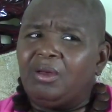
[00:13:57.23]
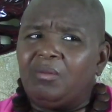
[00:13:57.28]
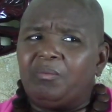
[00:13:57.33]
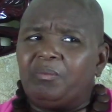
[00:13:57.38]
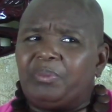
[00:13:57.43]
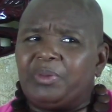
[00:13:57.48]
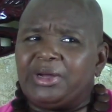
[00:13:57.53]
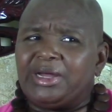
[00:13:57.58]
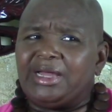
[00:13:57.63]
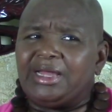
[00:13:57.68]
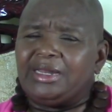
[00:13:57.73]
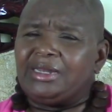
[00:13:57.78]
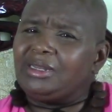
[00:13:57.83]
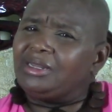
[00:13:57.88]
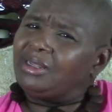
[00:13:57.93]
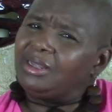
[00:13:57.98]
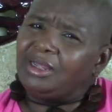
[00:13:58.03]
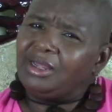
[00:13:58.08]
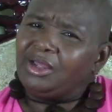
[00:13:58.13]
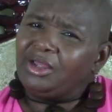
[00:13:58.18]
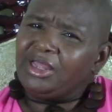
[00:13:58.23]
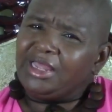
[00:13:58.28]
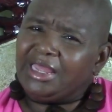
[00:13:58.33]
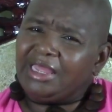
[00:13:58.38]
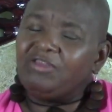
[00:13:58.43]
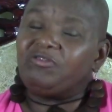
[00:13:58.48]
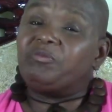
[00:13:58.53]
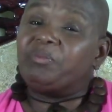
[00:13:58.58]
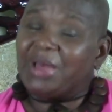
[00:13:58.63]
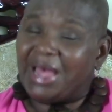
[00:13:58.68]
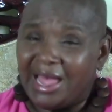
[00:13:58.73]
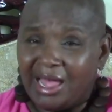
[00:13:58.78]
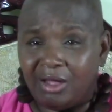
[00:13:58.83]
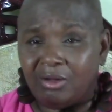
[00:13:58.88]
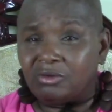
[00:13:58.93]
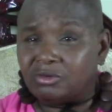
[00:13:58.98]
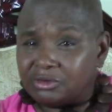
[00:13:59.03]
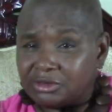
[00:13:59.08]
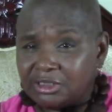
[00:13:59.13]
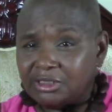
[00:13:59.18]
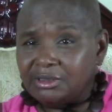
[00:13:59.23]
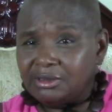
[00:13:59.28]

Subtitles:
But he's bound.